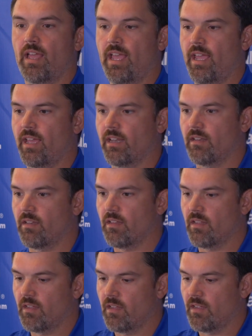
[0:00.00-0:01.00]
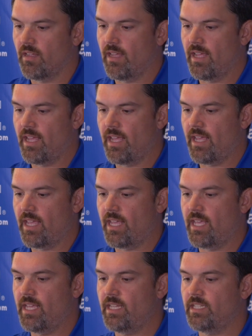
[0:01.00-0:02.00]
And
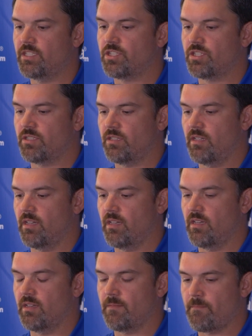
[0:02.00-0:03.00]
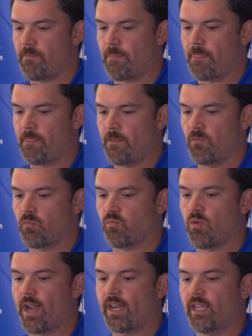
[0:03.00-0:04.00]
he's
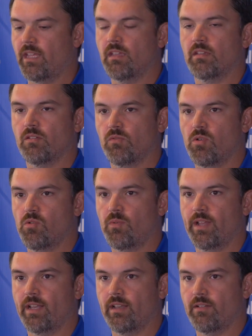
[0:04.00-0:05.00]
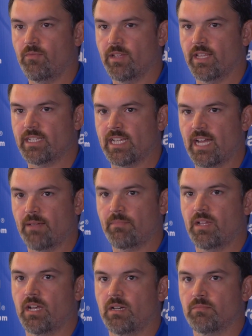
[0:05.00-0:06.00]
ready when the time
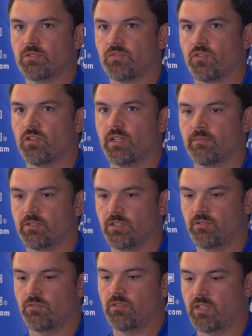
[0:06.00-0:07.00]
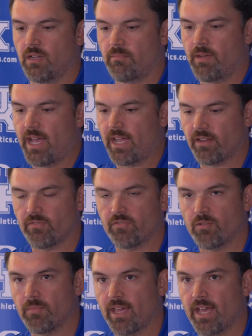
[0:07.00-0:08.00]
comes for him to come back
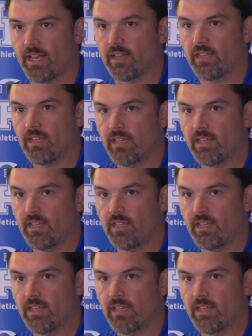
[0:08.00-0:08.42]
from that.